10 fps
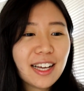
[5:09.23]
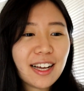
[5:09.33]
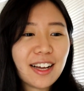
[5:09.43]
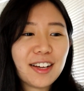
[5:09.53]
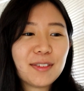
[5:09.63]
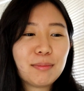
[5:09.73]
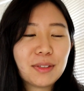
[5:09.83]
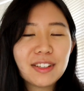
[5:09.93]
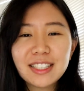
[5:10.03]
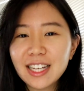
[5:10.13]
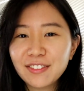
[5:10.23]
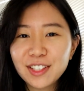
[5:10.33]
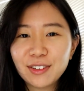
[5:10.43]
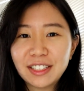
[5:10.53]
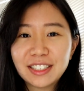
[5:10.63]
But if you guys have any
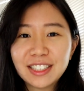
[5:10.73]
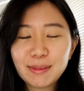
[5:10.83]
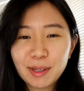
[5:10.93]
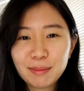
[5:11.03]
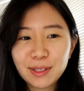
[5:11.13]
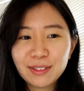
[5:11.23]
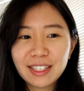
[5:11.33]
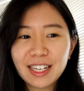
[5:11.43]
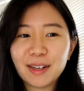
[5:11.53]
questions about mewing,